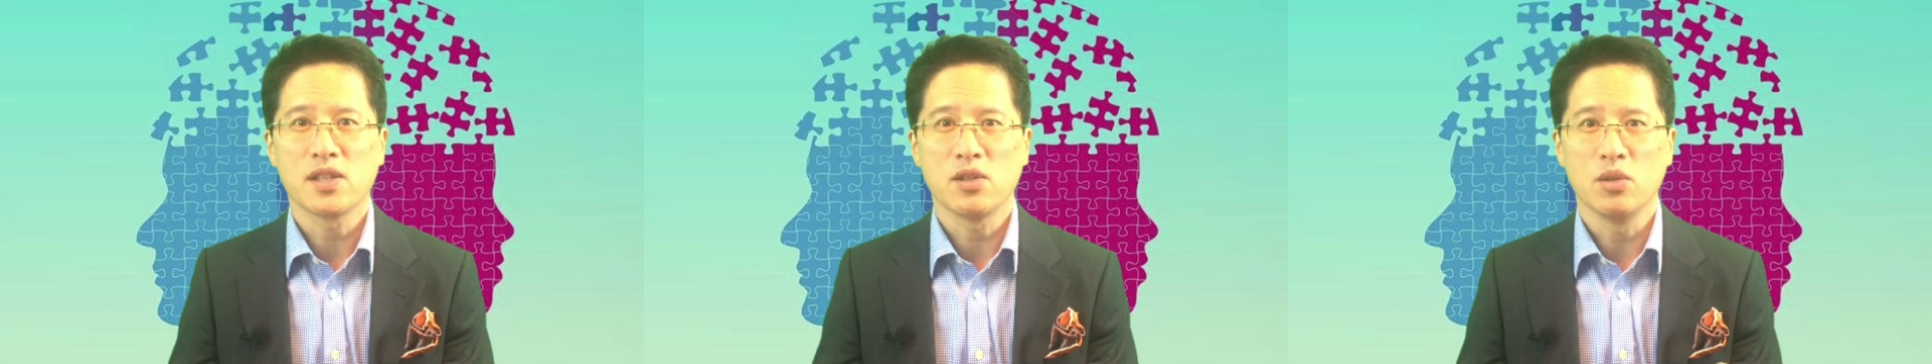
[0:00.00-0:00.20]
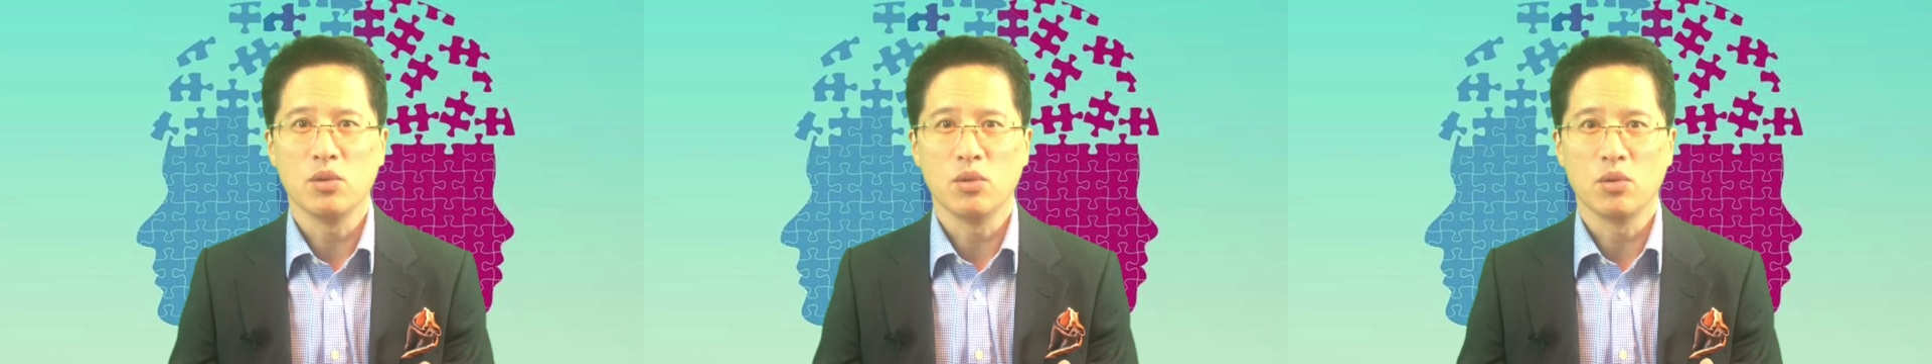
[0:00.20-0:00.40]

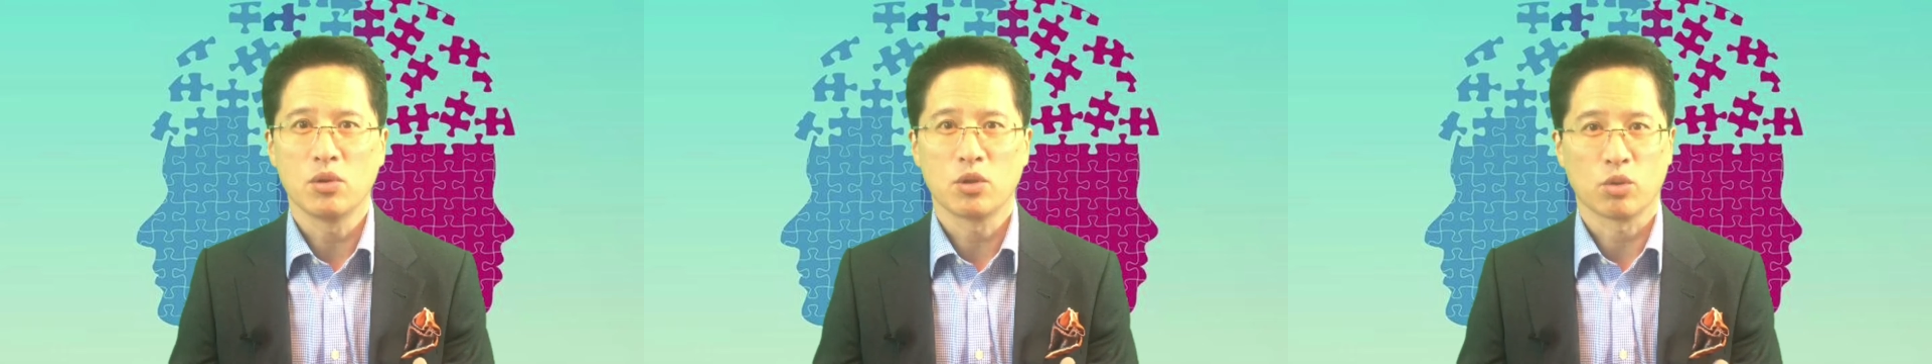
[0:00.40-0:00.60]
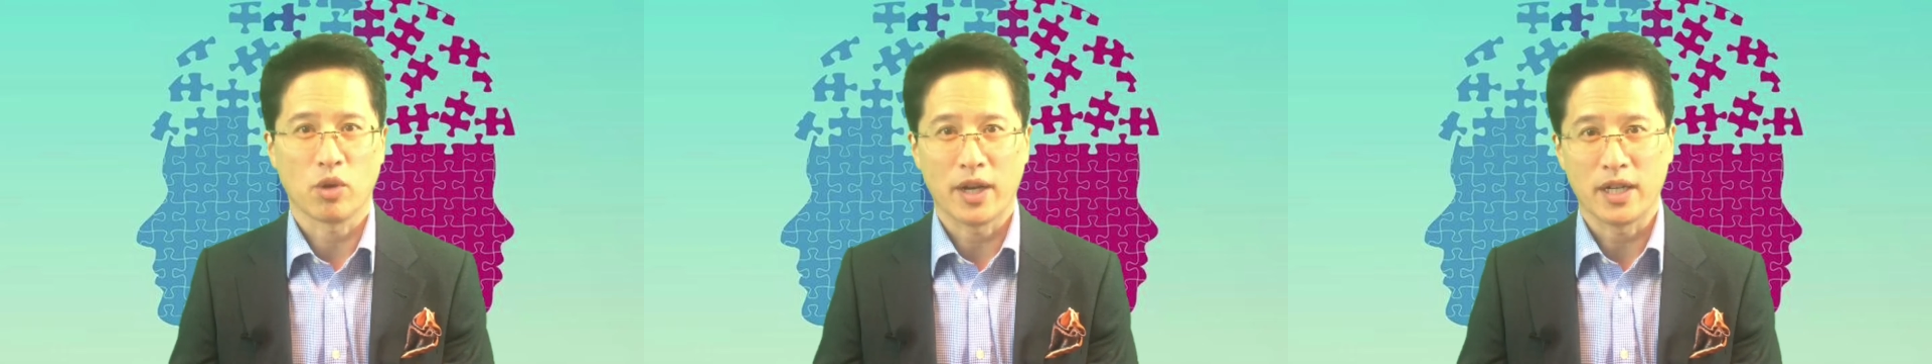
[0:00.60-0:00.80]
to
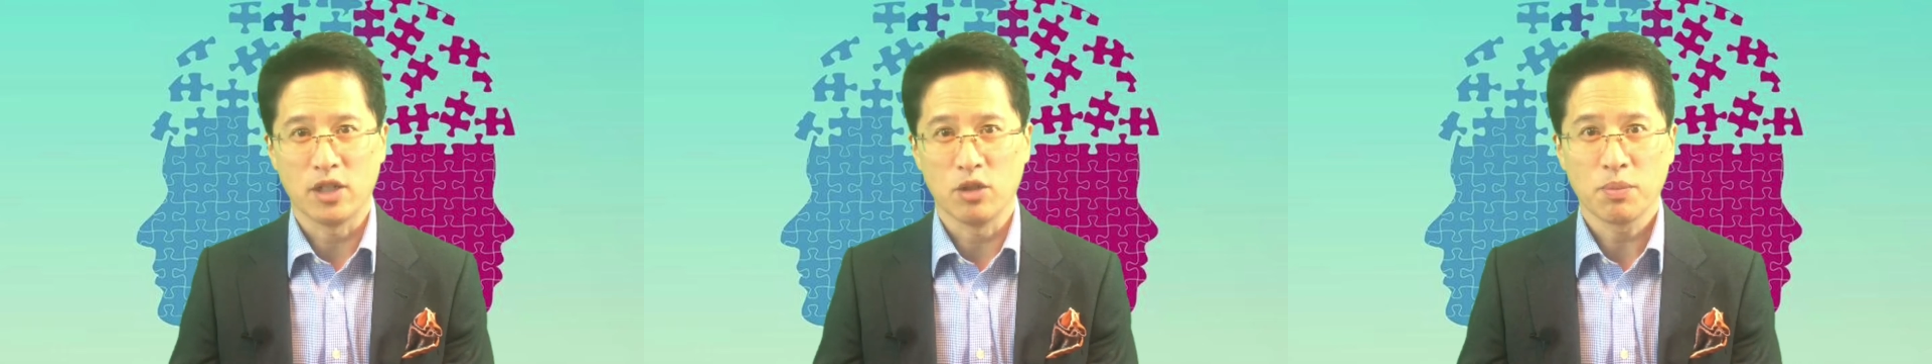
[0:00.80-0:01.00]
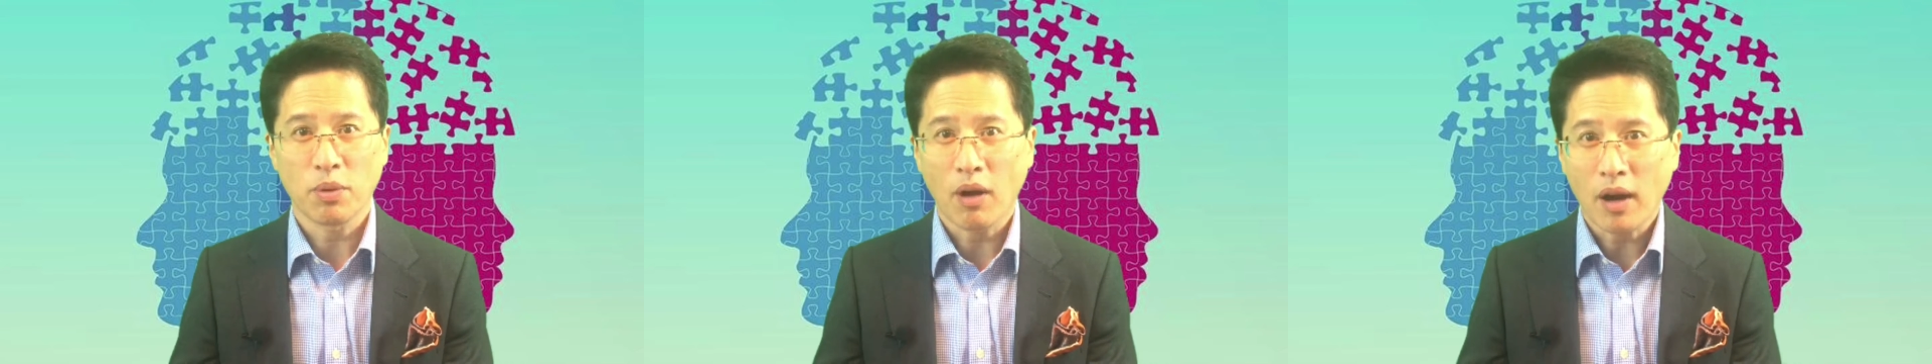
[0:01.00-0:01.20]
create
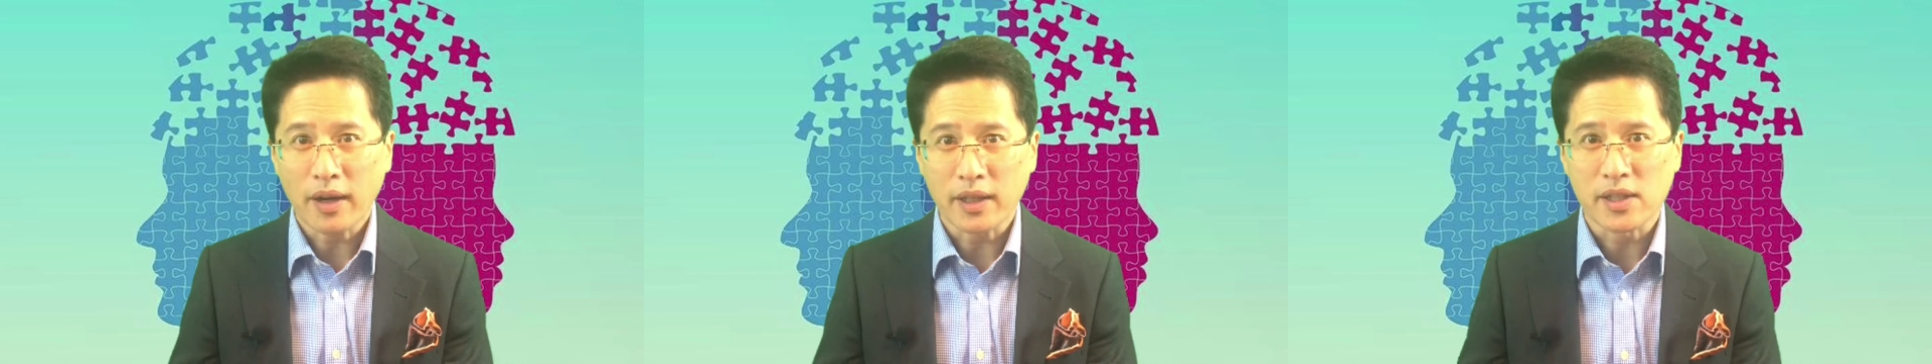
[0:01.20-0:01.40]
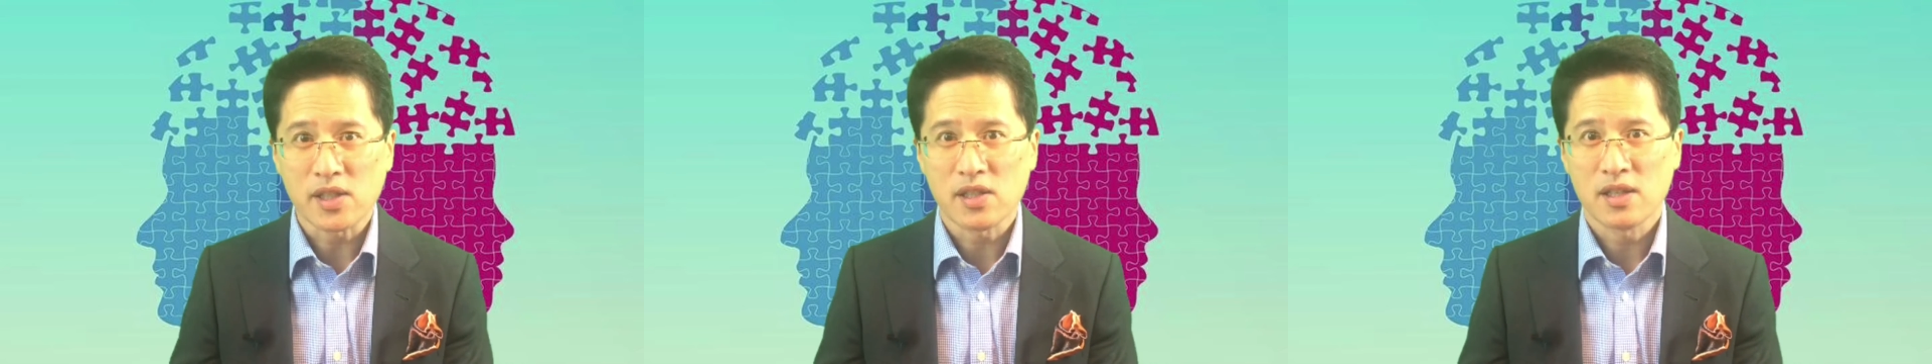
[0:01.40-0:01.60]
new
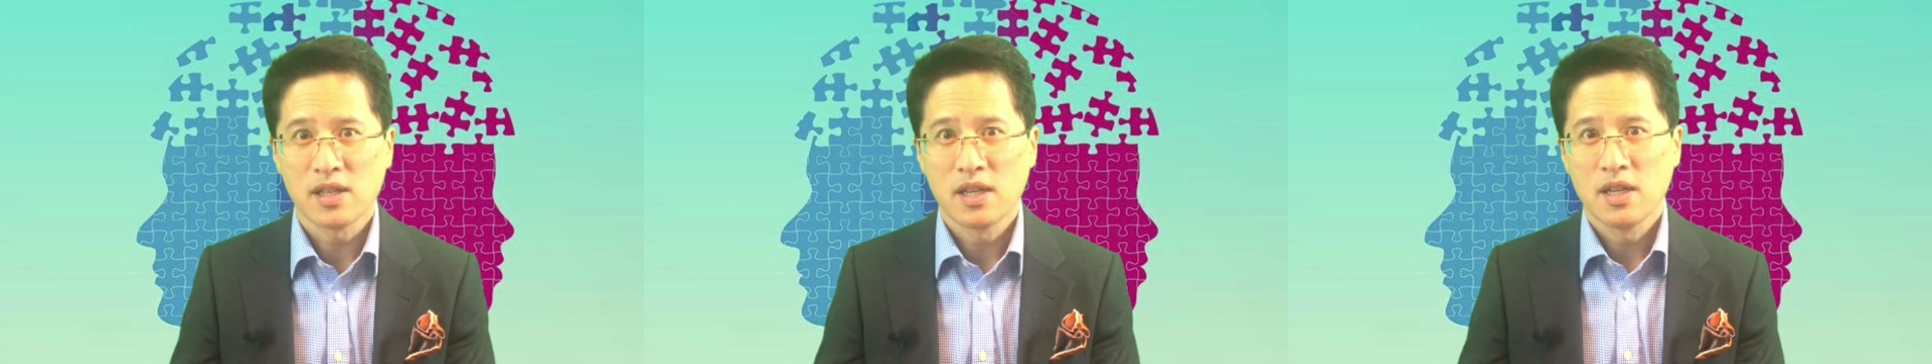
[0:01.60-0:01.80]
products,